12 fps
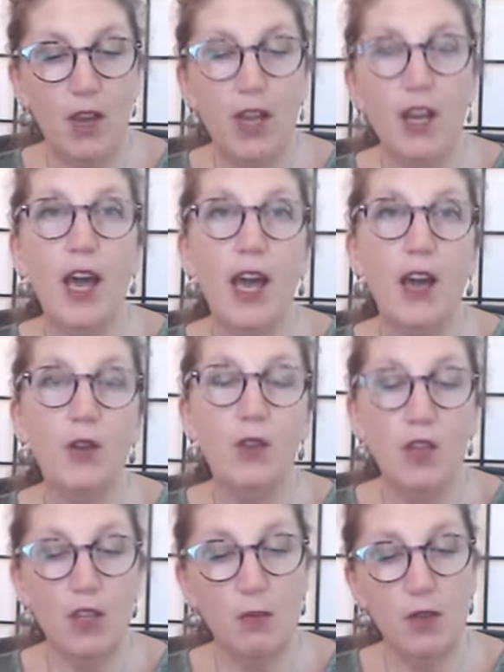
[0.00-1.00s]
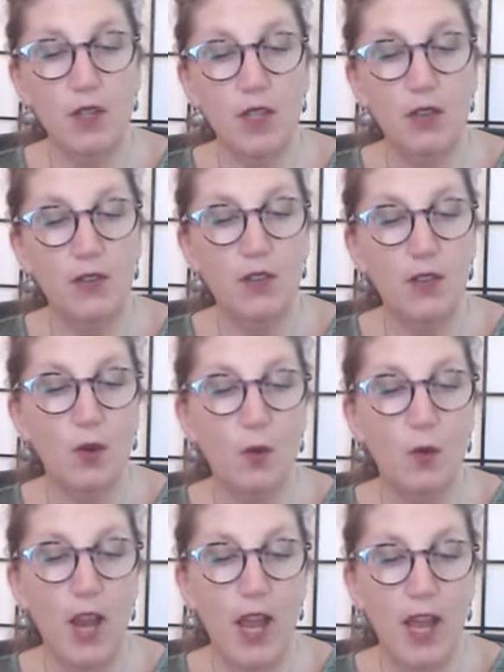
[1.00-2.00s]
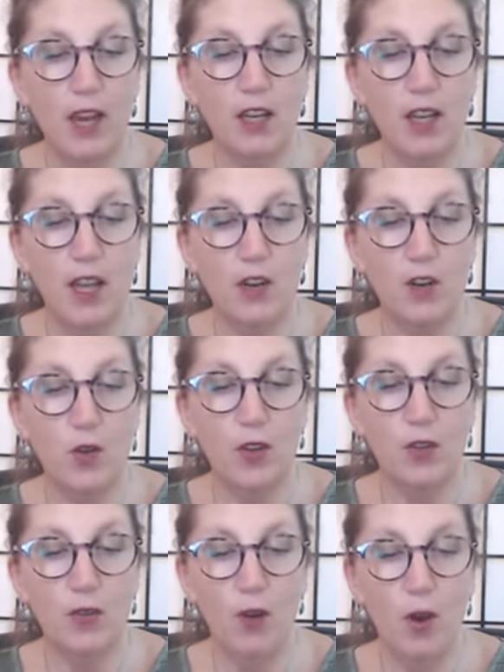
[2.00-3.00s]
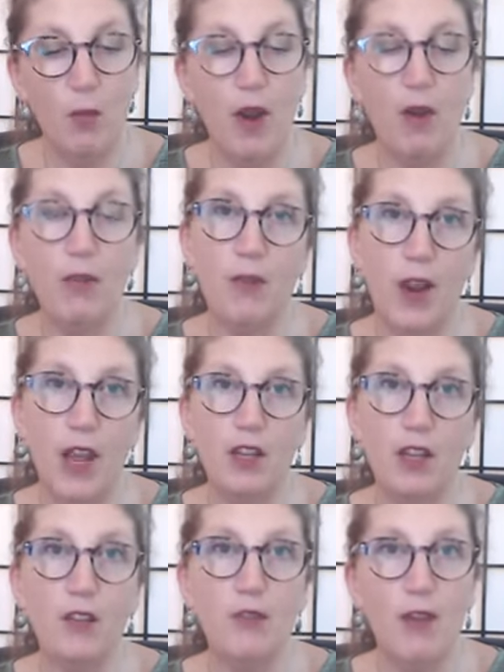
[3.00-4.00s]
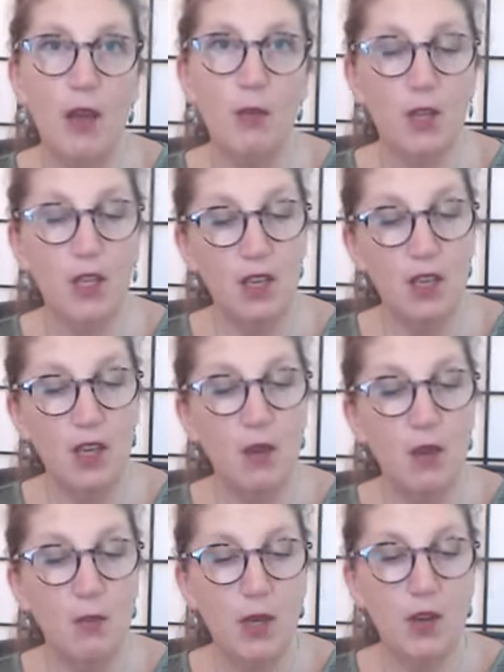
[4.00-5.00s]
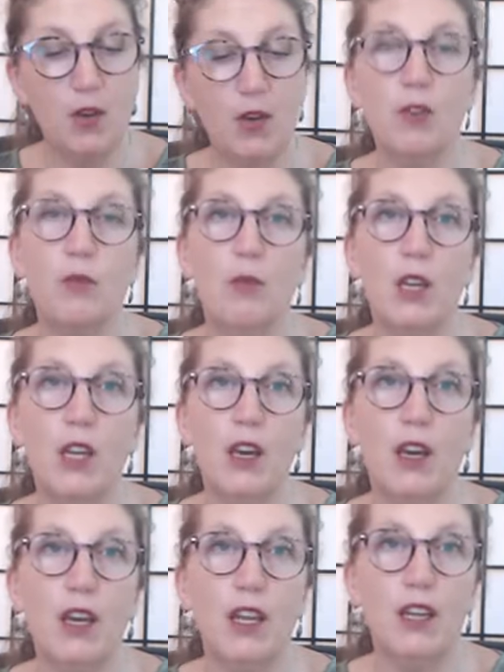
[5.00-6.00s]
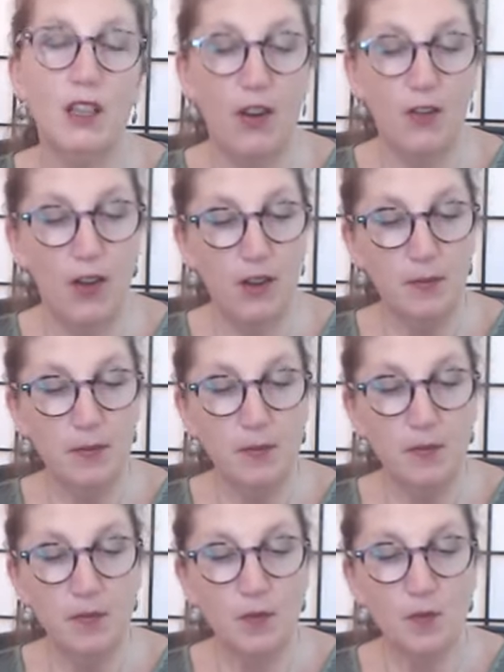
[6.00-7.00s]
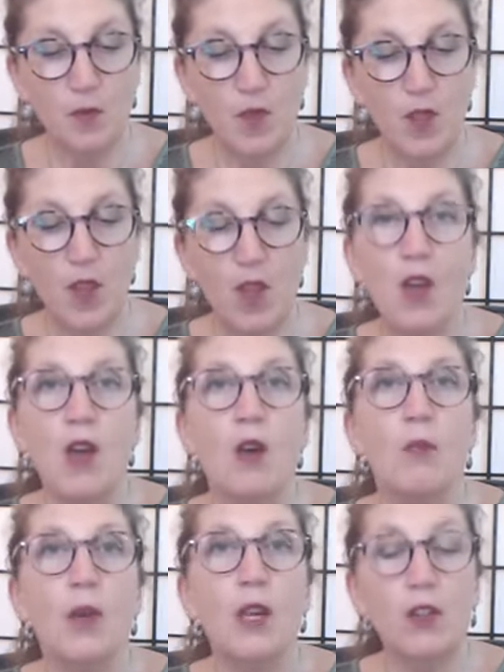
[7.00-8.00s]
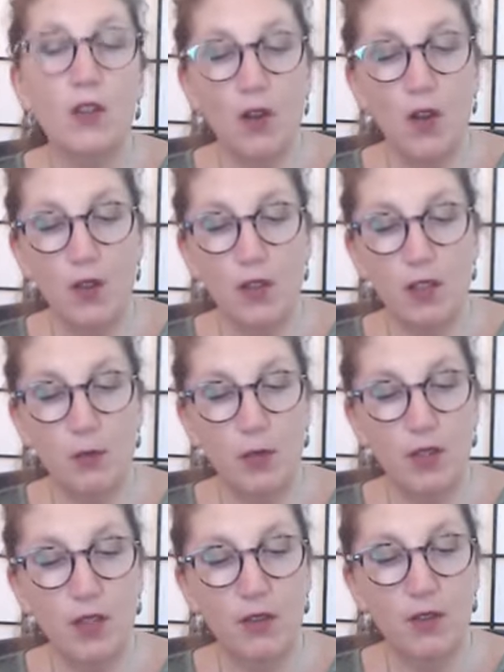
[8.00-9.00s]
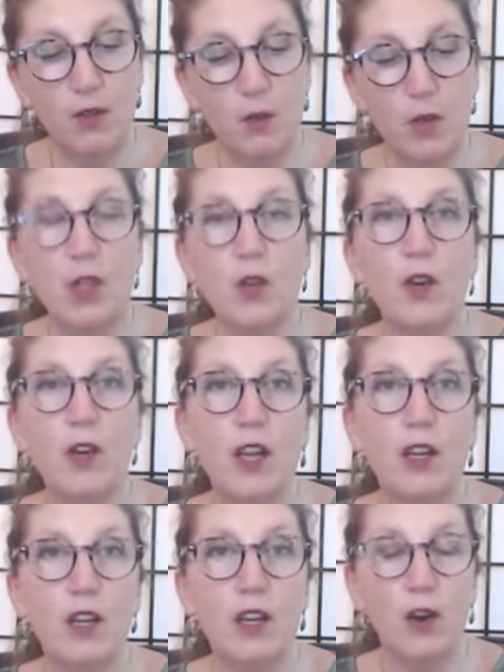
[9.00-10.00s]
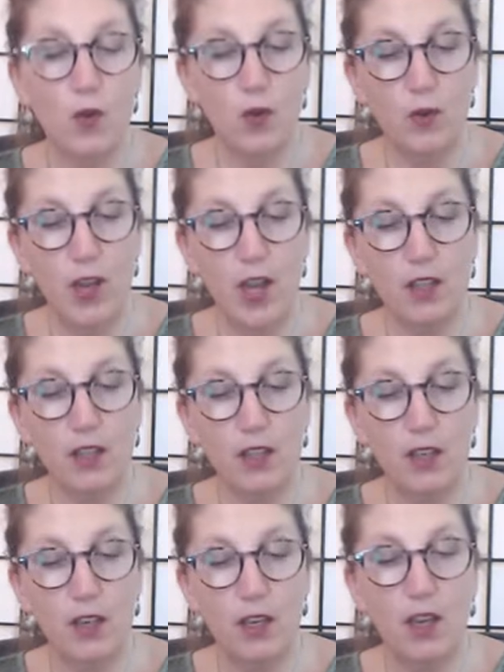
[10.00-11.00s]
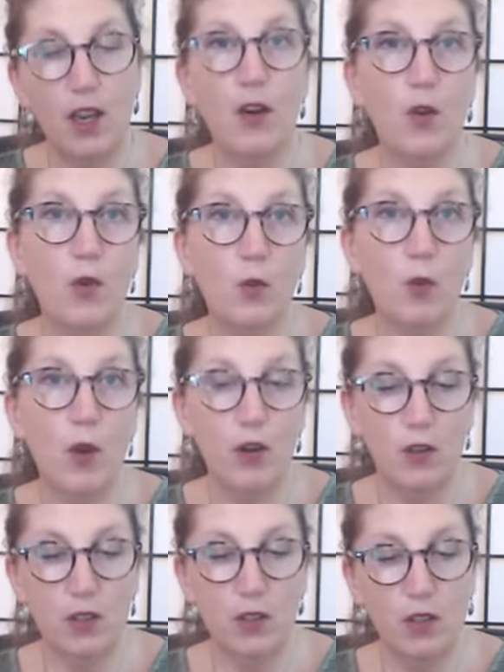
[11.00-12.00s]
and how these beliefs were handed down to us from our friends, family, peers, media, etc. Based on all these beliefs, we created our own reality, our own world.